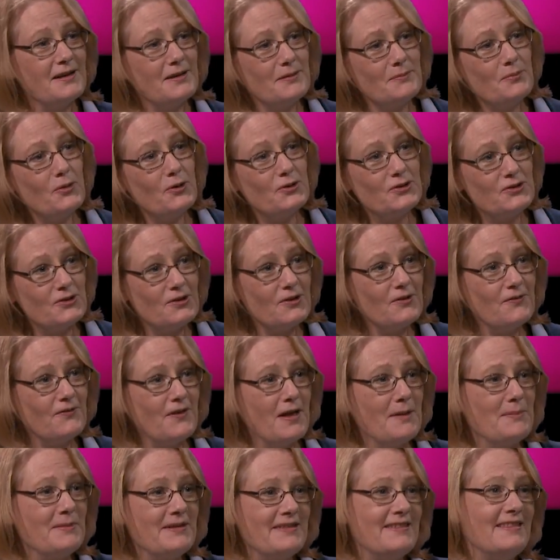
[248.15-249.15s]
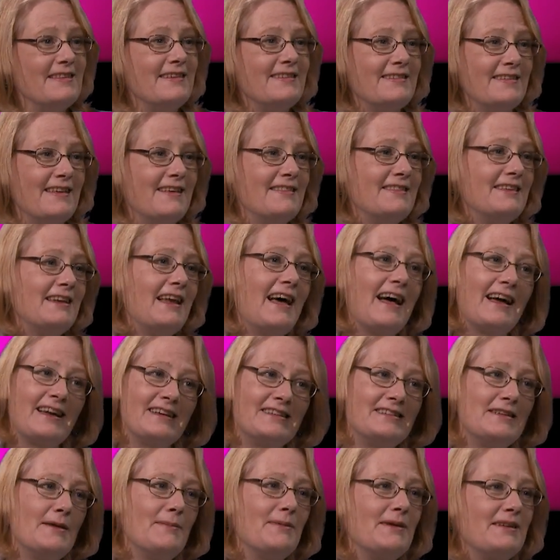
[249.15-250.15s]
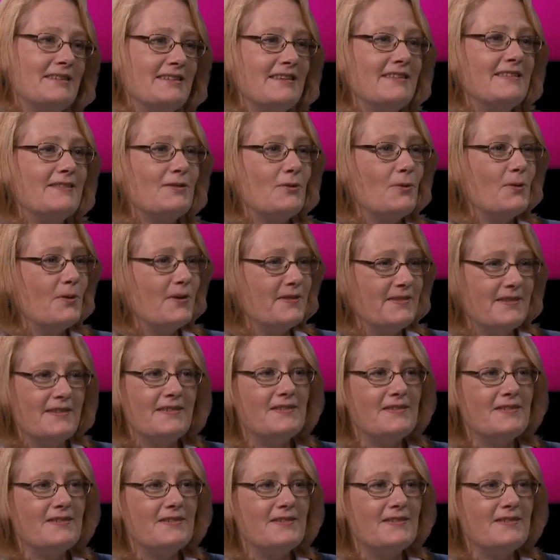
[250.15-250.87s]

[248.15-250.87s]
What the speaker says: Bourdieu famously said that academic discourse